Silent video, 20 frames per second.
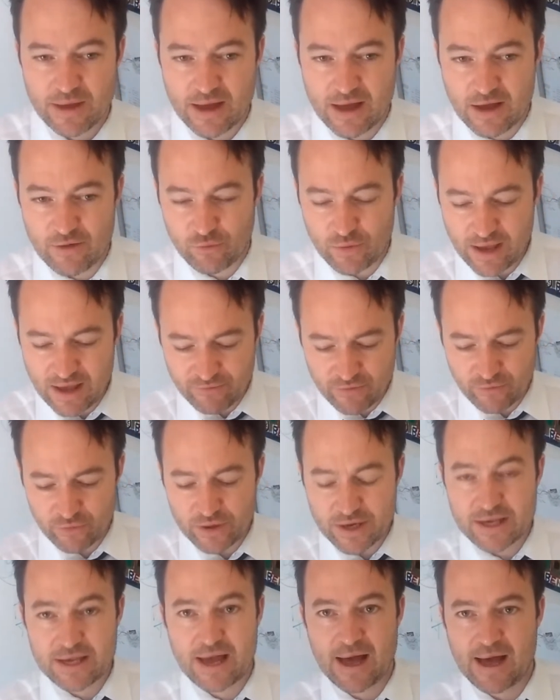If we have a
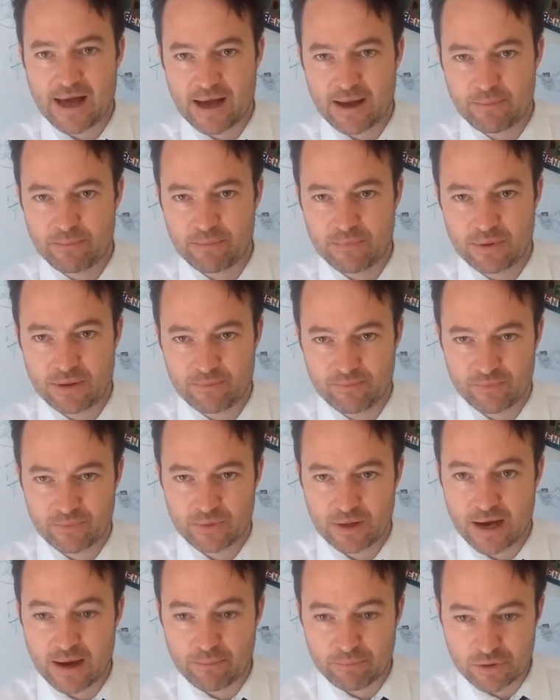very calm
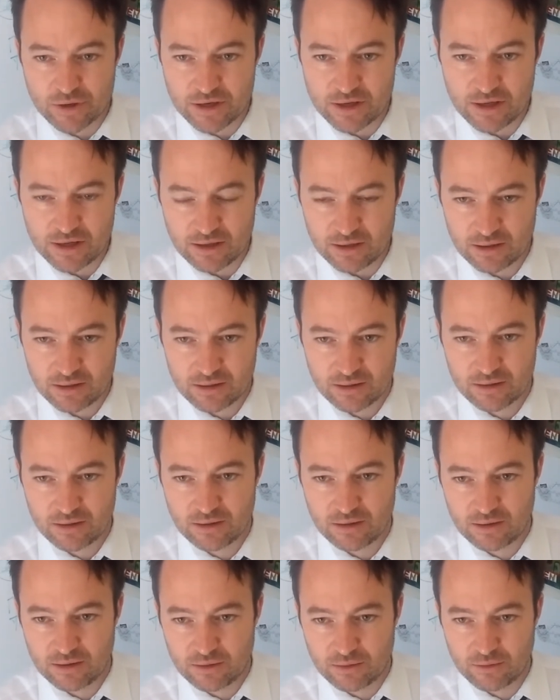upbringing,
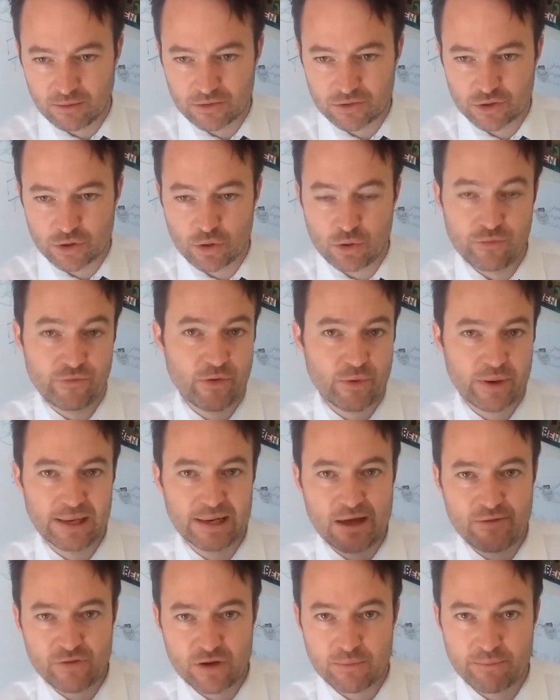two very
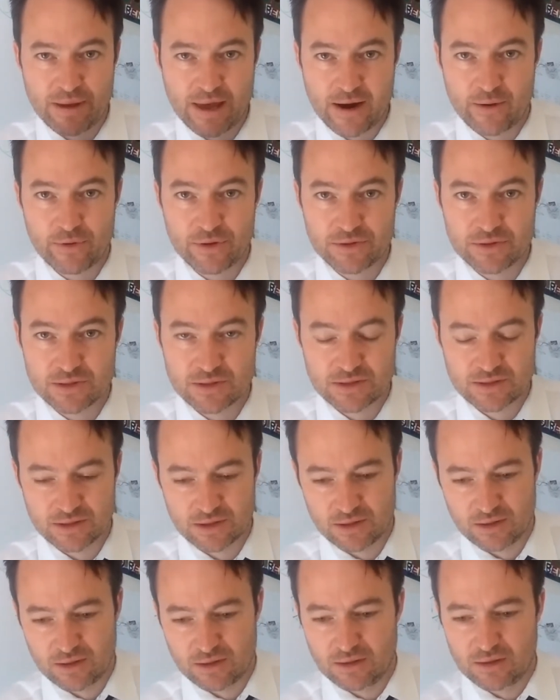loving parents
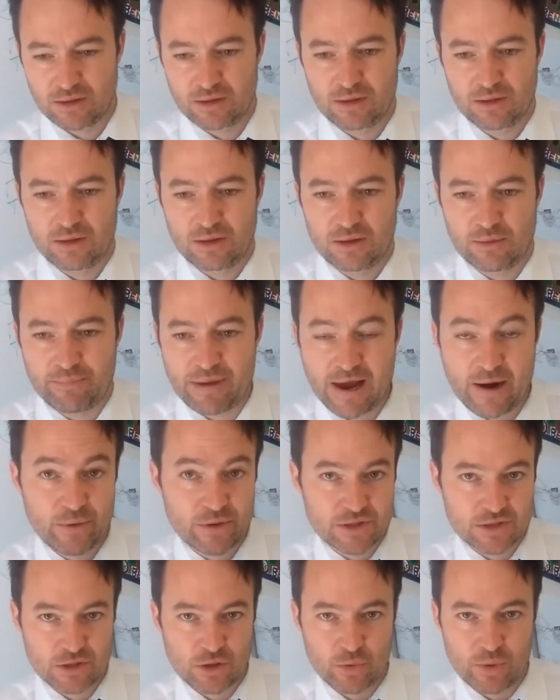
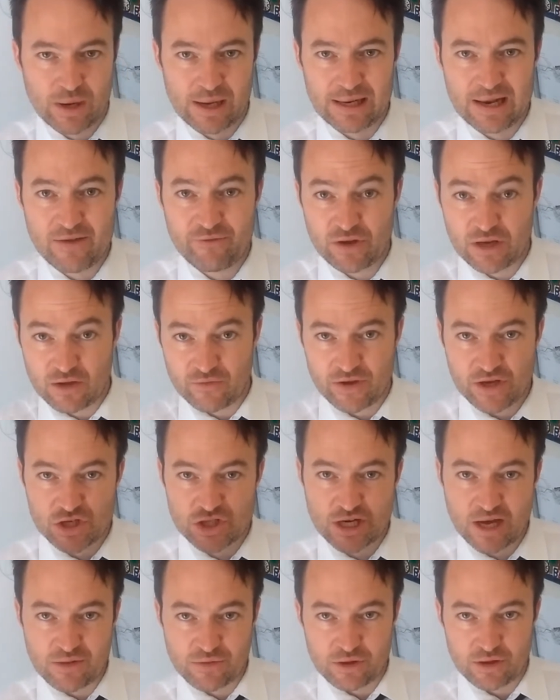who are loving of
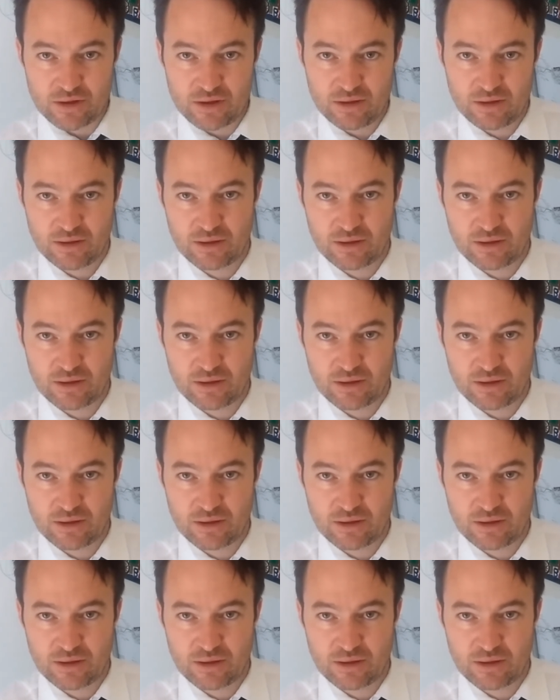each other,